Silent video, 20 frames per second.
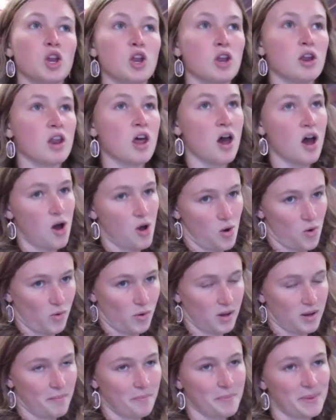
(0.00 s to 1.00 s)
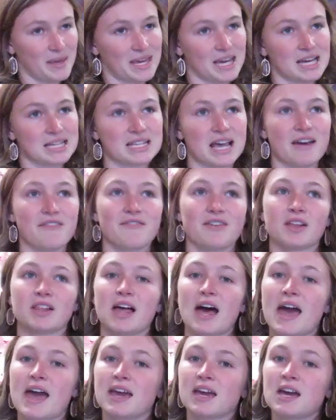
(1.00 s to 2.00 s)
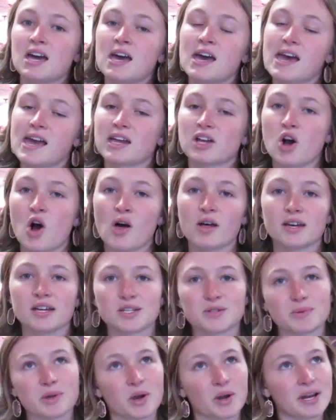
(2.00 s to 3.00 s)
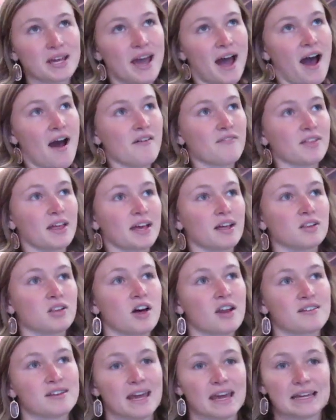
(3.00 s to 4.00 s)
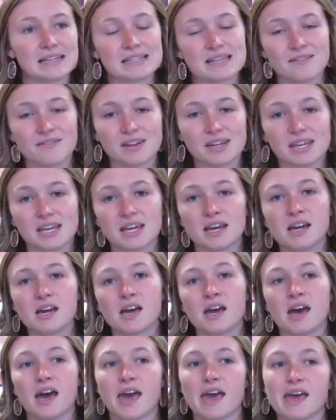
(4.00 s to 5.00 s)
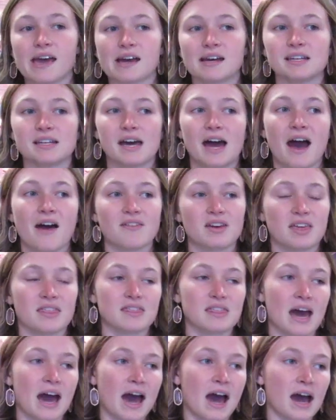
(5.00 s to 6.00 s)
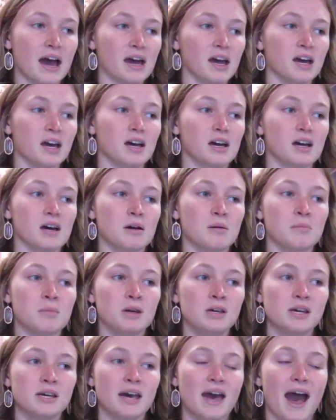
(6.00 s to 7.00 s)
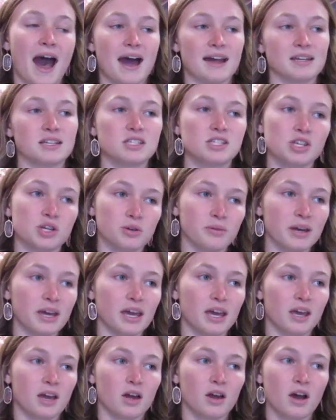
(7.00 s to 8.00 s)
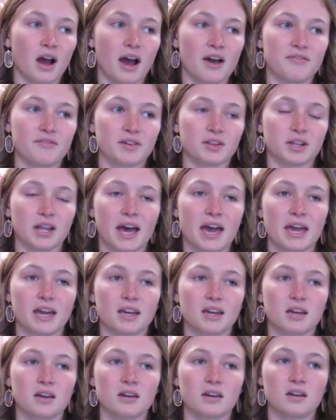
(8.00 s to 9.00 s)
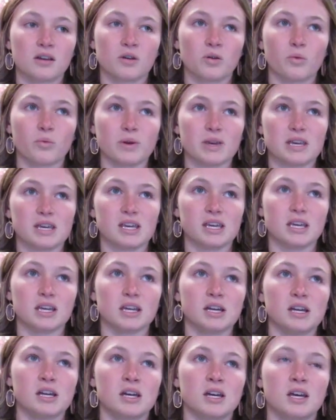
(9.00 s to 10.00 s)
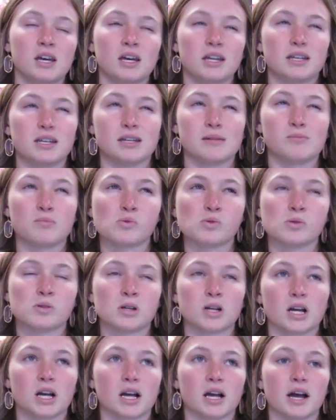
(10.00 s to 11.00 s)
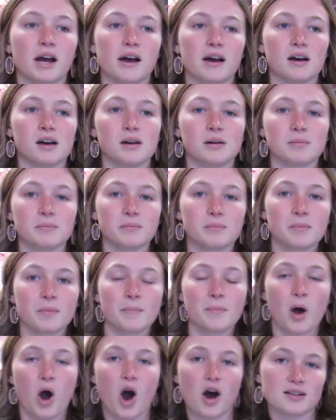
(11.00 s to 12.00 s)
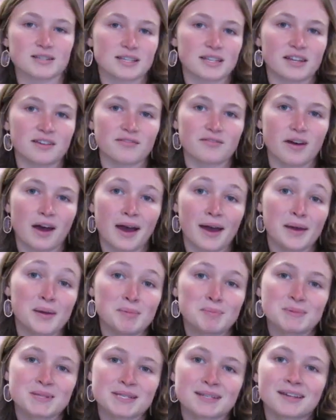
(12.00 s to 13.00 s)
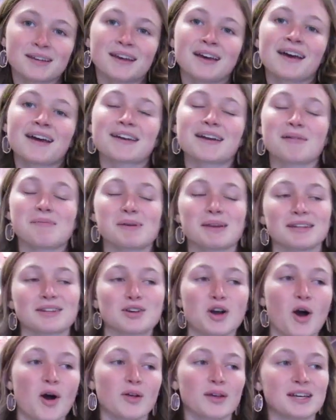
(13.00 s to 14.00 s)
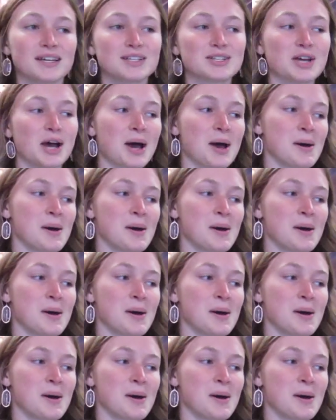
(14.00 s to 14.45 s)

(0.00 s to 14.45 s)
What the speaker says: No, because I feel like in college we already have like a lot of negativity, and having that added to it, I feel like we need more positive vibes coming into college